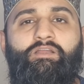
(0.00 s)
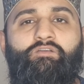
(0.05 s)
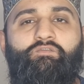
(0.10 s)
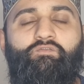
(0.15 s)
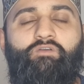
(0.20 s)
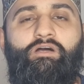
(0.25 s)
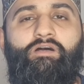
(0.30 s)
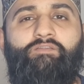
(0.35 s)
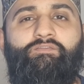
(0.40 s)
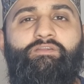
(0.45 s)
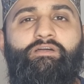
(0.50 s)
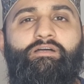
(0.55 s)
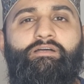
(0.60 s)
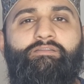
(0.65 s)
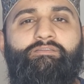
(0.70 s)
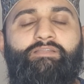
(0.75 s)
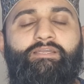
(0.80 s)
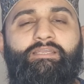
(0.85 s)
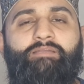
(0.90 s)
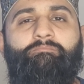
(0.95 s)

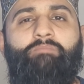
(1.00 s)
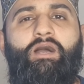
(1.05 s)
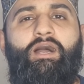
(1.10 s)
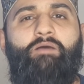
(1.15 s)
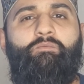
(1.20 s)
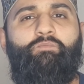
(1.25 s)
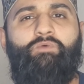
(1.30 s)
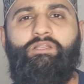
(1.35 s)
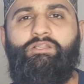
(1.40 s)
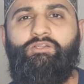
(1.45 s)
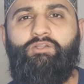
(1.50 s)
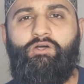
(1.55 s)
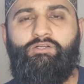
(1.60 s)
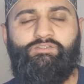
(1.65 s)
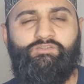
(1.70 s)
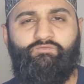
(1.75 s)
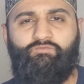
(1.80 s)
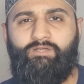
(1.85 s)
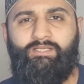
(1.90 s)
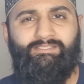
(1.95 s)
Rather, the Imam will
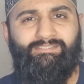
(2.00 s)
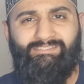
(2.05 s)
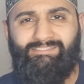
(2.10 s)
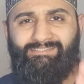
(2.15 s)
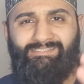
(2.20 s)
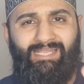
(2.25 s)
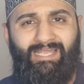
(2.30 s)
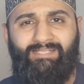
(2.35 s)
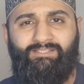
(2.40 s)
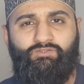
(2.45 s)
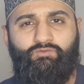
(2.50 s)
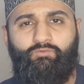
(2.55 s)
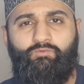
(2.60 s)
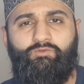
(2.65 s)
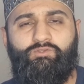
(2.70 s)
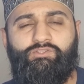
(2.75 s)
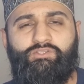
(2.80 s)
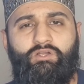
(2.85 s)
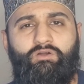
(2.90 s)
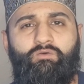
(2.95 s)
not raise his hands
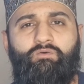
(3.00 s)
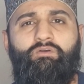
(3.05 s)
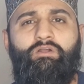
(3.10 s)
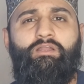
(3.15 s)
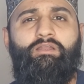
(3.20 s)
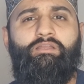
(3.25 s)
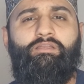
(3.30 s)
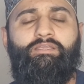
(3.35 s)
also.